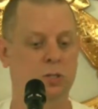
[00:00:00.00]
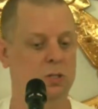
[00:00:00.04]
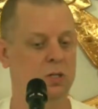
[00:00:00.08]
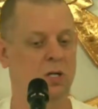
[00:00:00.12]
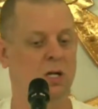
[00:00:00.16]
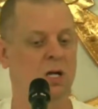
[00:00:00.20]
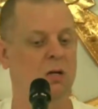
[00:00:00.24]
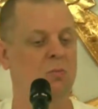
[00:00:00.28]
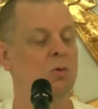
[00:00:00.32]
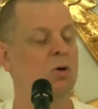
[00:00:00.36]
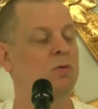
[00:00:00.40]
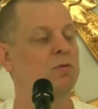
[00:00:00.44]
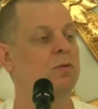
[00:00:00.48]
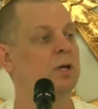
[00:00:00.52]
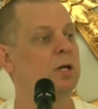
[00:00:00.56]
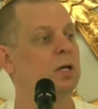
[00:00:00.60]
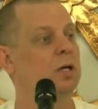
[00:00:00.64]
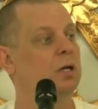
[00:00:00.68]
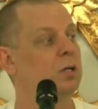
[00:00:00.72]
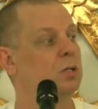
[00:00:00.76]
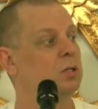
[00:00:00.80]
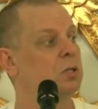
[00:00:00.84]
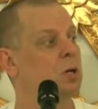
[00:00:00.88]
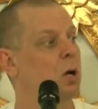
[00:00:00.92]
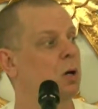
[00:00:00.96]
you can come over
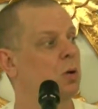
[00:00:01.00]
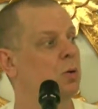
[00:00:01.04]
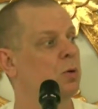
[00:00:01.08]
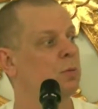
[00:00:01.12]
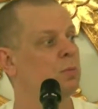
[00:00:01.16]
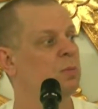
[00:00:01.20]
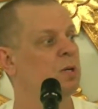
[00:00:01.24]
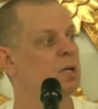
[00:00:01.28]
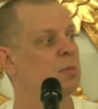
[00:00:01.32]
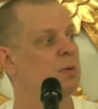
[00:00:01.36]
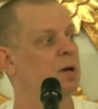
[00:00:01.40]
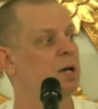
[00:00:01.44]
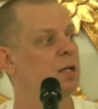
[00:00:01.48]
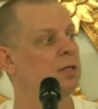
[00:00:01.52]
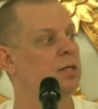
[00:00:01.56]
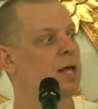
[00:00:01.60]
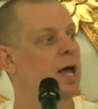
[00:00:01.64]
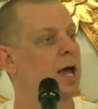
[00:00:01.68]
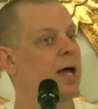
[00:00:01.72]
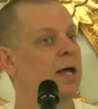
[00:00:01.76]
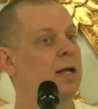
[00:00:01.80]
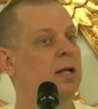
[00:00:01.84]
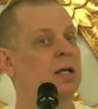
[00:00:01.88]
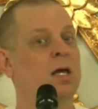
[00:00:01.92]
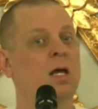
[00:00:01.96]
here and talk with me about
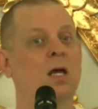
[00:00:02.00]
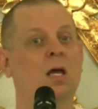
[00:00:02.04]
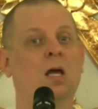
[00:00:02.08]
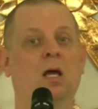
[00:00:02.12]
that.